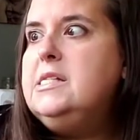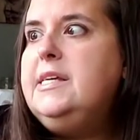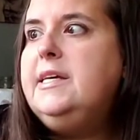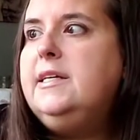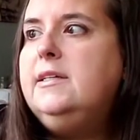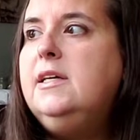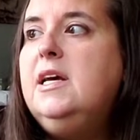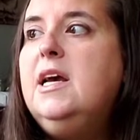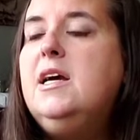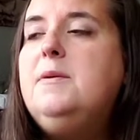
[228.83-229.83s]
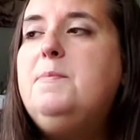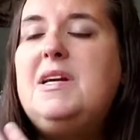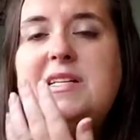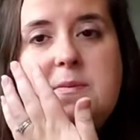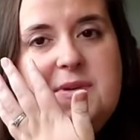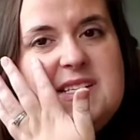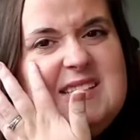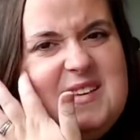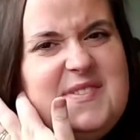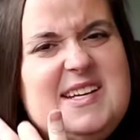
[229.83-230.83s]
Yeah. It might not be a
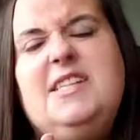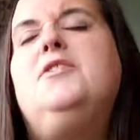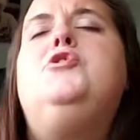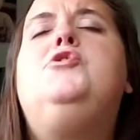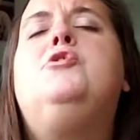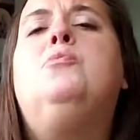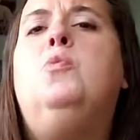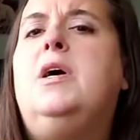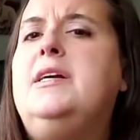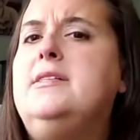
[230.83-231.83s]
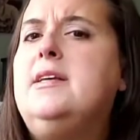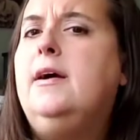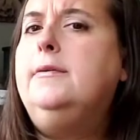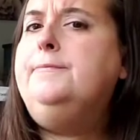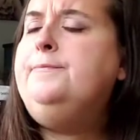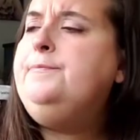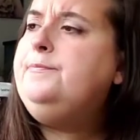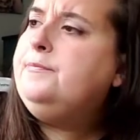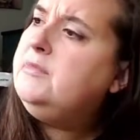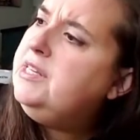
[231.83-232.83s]
safe idea germ-wise, huh?
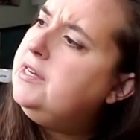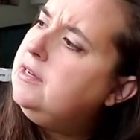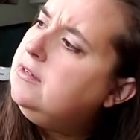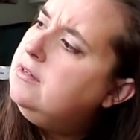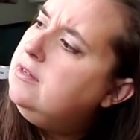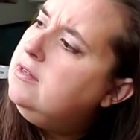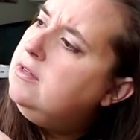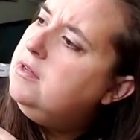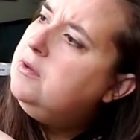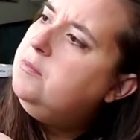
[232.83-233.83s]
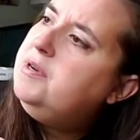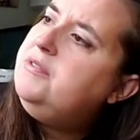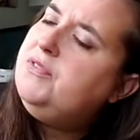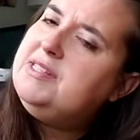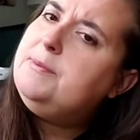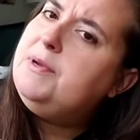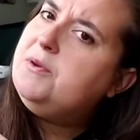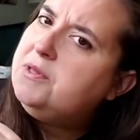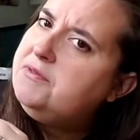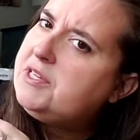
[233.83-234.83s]
Yeah. But if it's
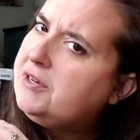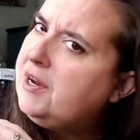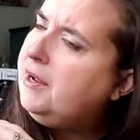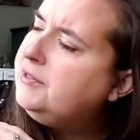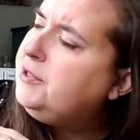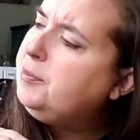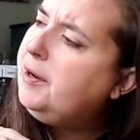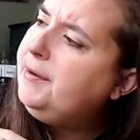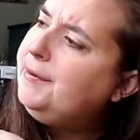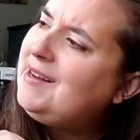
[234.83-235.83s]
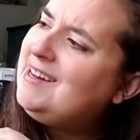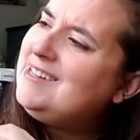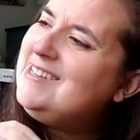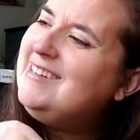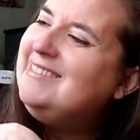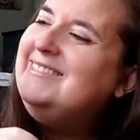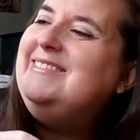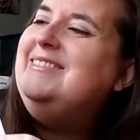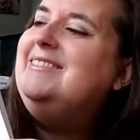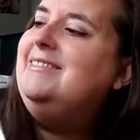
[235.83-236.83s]
somebody who lives in your house, you're probably okay to share.
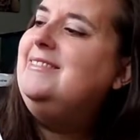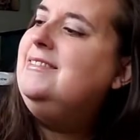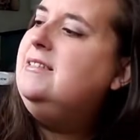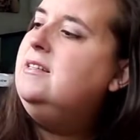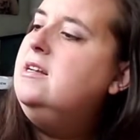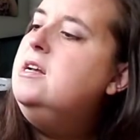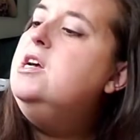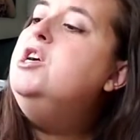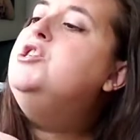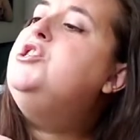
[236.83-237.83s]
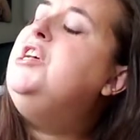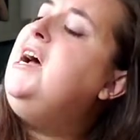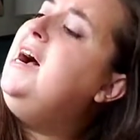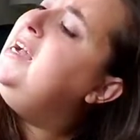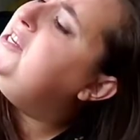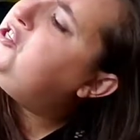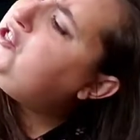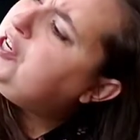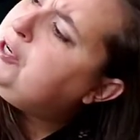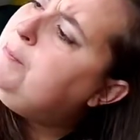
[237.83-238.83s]
Should I
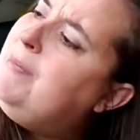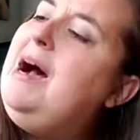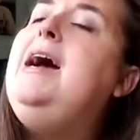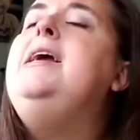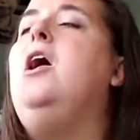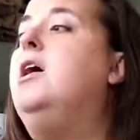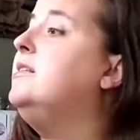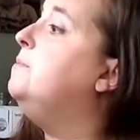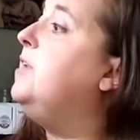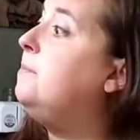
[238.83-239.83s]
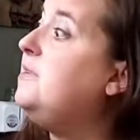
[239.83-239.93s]
share my awesome,